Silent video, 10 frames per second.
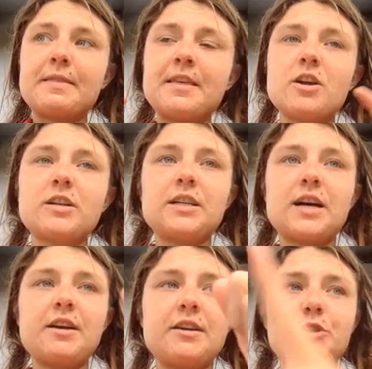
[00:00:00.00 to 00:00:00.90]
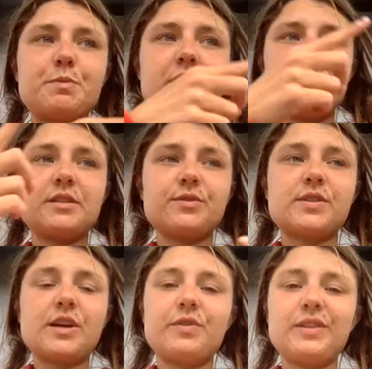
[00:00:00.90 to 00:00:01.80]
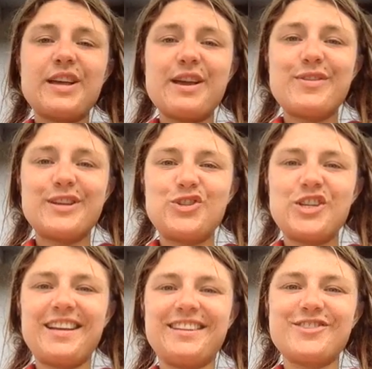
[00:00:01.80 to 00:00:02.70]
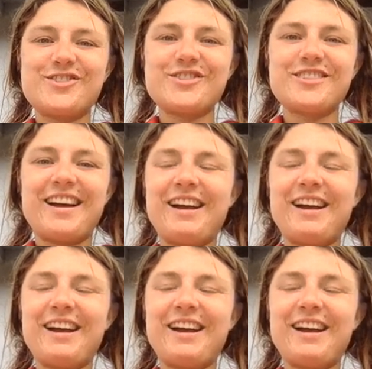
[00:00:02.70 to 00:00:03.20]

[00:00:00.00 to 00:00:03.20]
then our entire experience of self and life can change.